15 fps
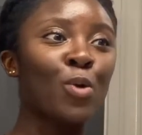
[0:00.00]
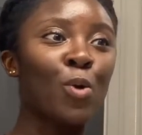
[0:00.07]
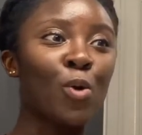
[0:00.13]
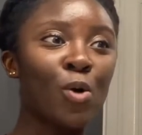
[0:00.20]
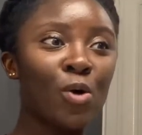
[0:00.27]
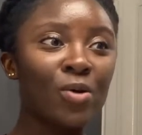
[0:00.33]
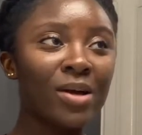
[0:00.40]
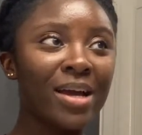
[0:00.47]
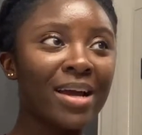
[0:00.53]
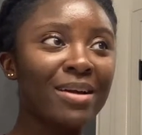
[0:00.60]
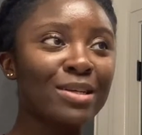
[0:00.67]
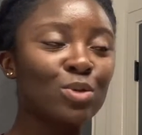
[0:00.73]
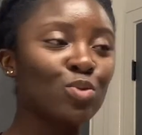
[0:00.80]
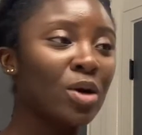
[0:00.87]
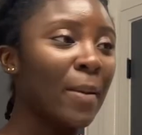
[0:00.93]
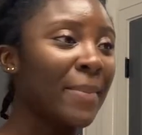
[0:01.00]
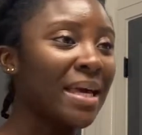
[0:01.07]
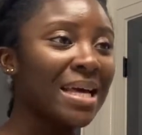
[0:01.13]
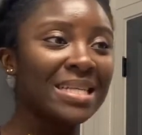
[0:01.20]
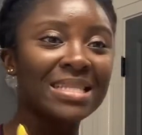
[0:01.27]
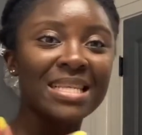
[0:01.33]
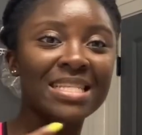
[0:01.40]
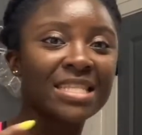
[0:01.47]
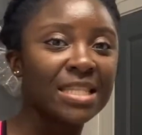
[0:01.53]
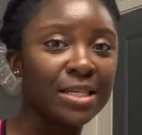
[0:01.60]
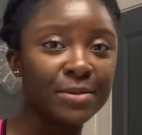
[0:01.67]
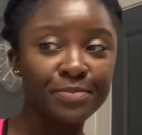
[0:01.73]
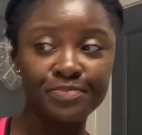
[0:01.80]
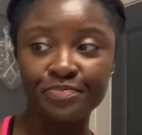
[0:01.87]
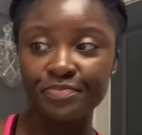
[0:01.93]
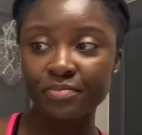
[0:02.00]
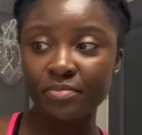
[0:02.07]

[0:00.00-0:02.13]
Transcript: Oral care is one, because listen,